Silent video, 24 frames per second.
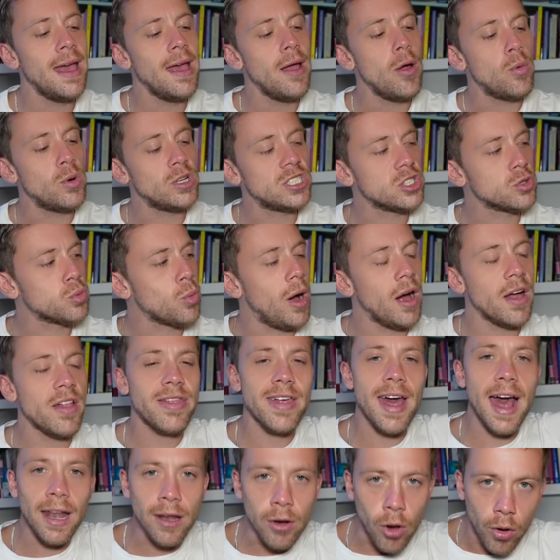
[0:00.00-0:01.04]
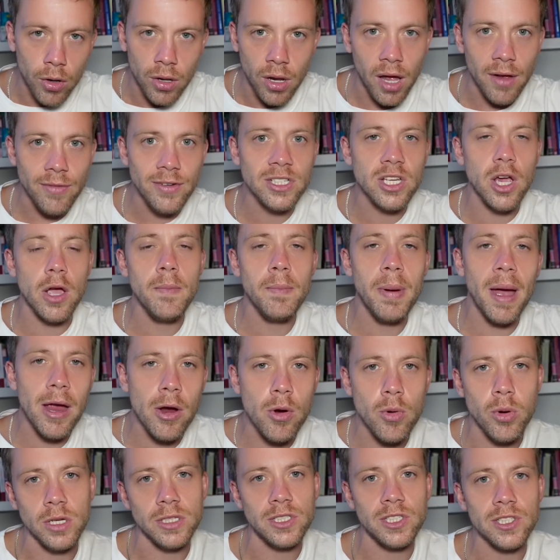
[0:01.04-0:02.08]
which is why their lot in life is going
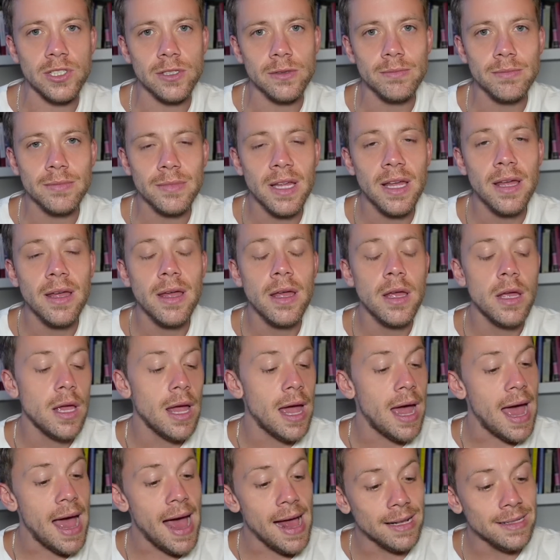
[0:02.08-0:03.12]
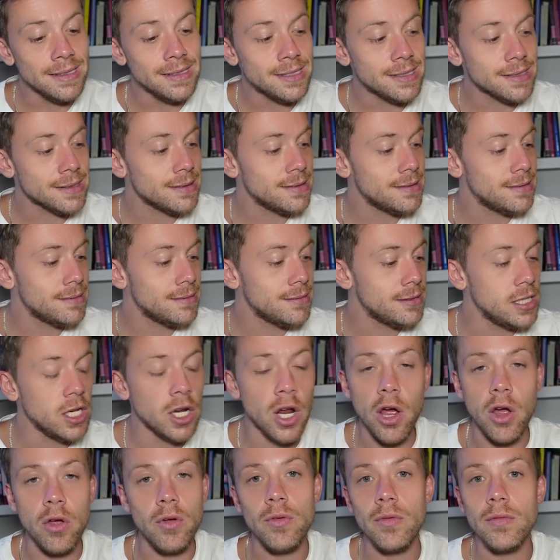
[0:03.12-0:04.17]
backwards. And, you
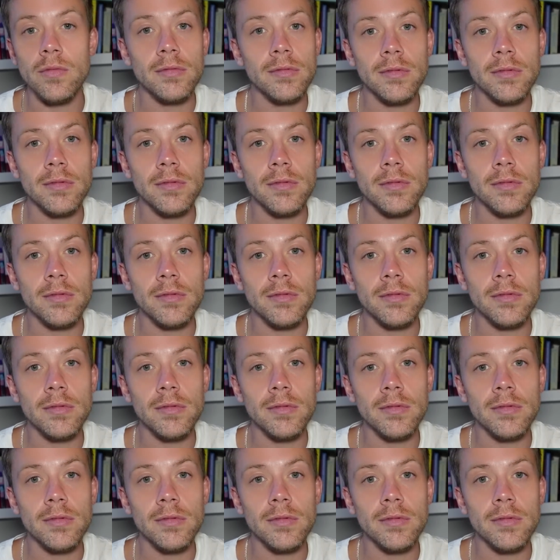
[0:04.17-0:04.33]
know,